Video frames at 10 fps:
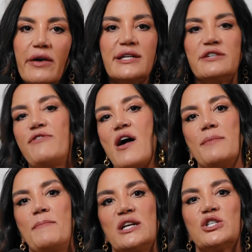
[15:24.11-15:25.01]

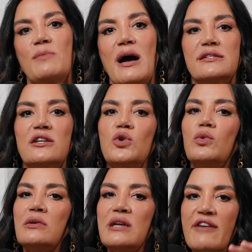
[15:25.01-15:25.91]
defined benchmarks that you will
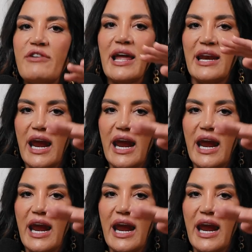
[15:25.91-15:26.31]
never let